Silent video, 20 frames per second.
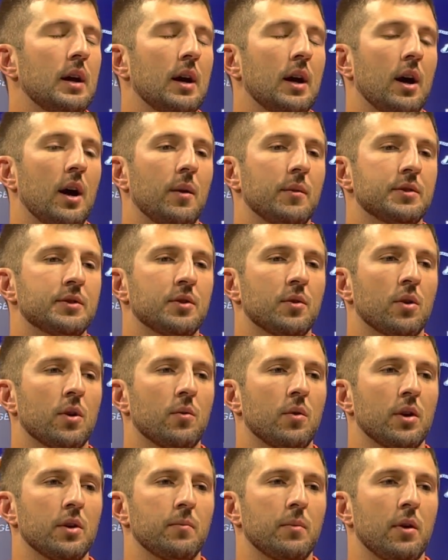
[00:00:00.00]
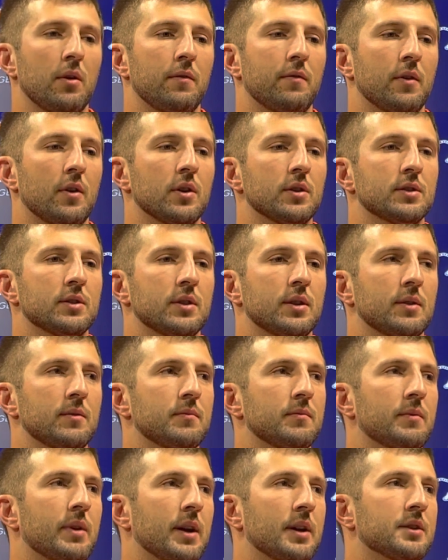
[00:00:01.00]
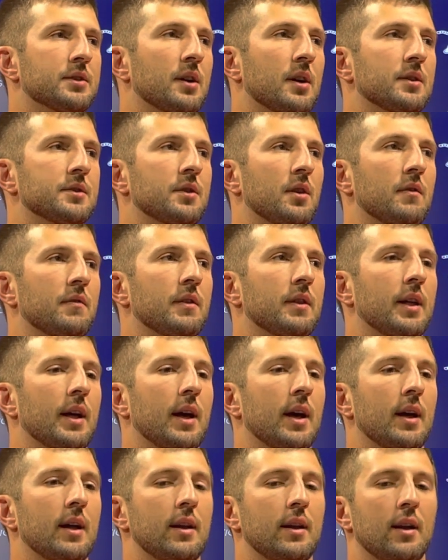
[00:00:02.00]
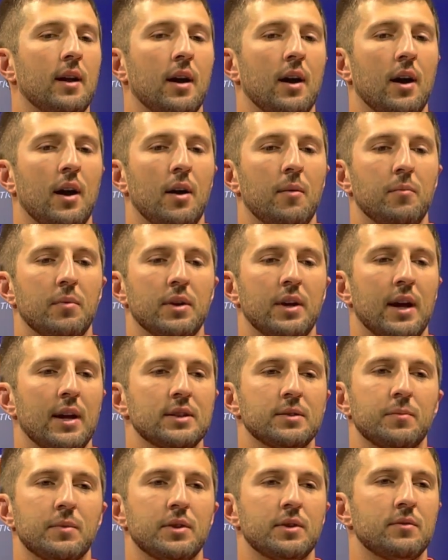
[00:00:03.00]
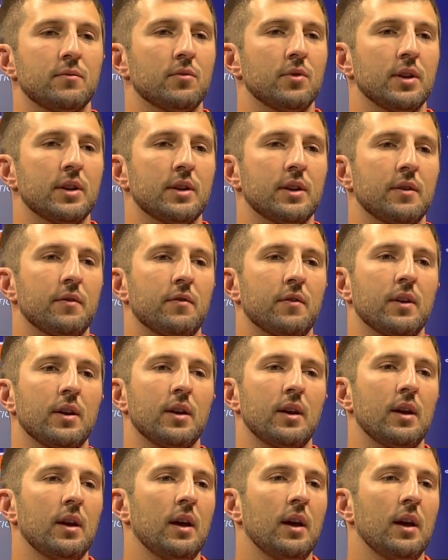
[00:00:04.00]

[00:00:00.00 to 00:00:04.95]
Um, still want to run the ball first and then take shots off of that. Um, but it hasn't been really different.